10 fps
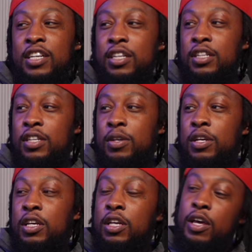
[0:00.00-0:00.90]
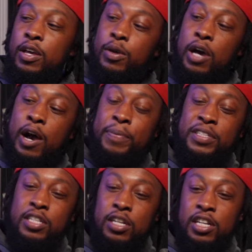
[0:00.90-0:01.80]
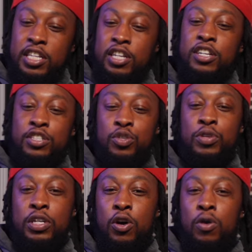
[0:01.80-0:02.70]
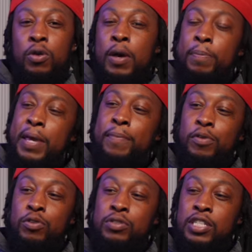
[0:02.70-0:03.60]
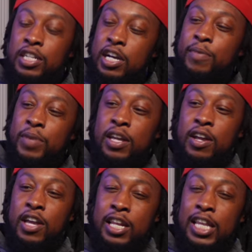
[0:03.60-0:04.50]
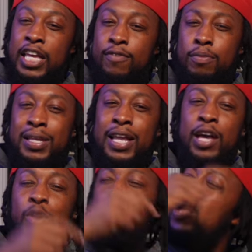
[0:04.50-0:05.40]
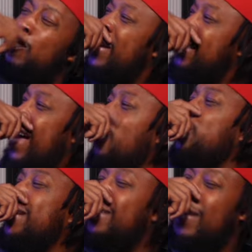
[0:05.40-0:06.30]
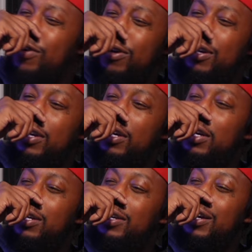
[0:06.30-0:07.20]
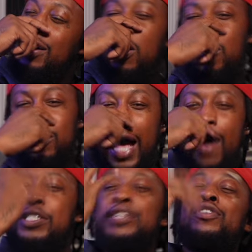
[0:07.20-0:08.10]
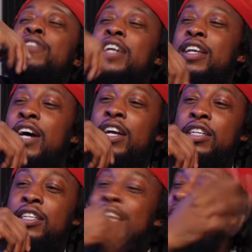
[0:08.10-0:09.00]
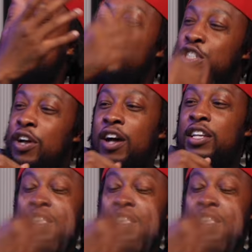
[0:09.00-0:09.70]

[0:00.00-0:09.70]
Mm. Up until a year or two ago, people used to come here and leave and be like, "Where was I a week ago?" mm Oh, I was in North Carolina. Not even Charlotte,